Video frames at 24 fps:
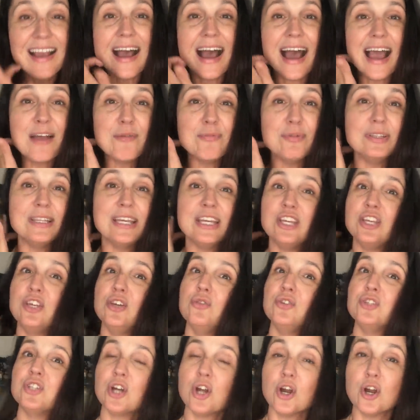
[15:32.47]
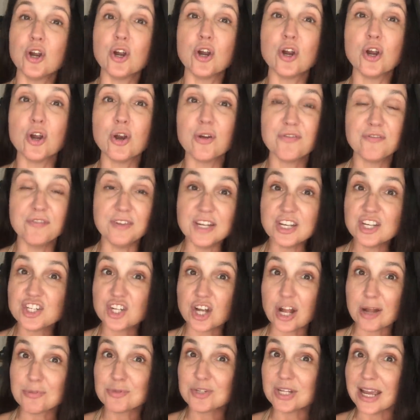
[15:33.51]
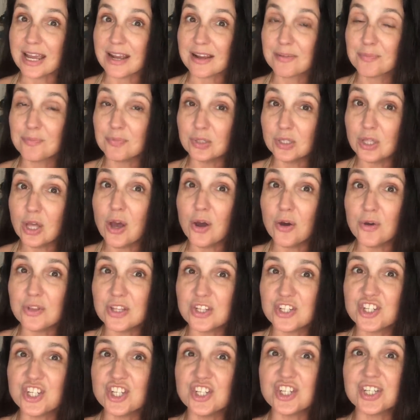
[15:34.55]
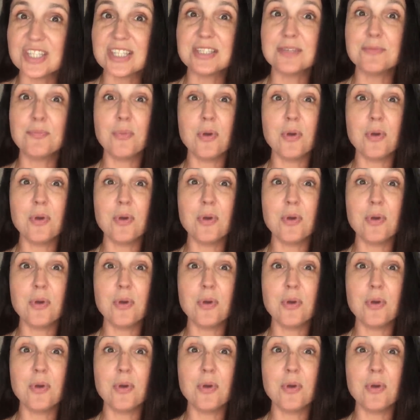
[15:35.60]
I will link you to her finished object below that she just